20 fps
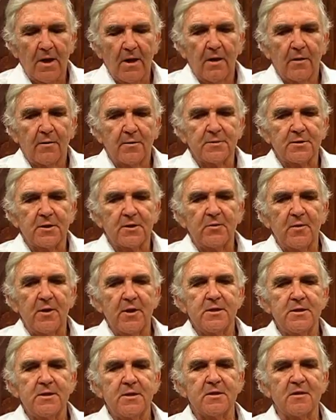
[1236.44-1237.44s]
Because the
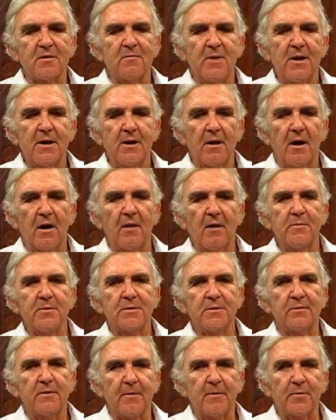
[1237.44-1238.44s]
tragedy is in many homes
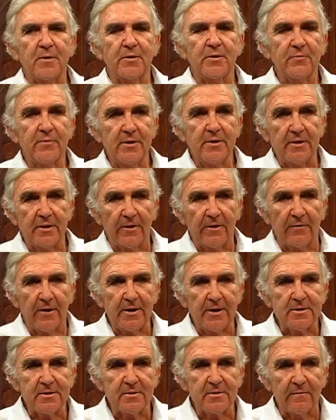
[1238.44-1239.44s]
there are up to 3
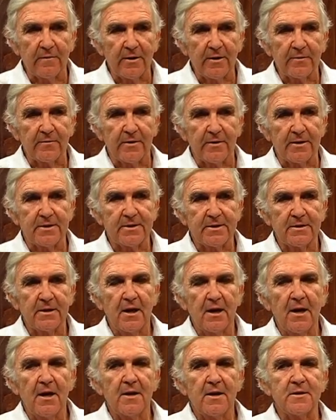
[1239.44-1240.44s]
generations of illiterates.
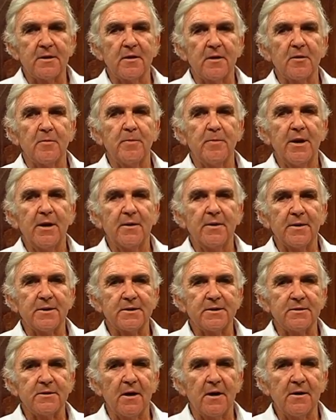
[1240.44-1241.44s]
So the
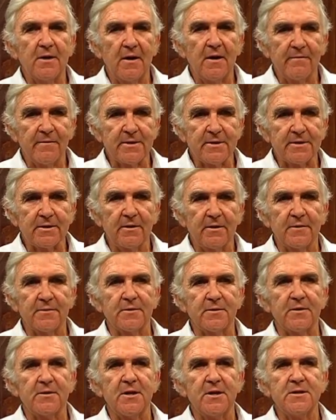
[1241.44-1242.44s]
parents don't have the skills
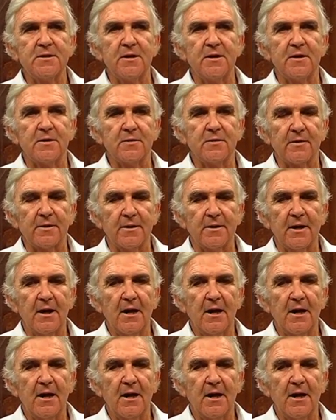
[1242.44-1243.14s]
to teach their children.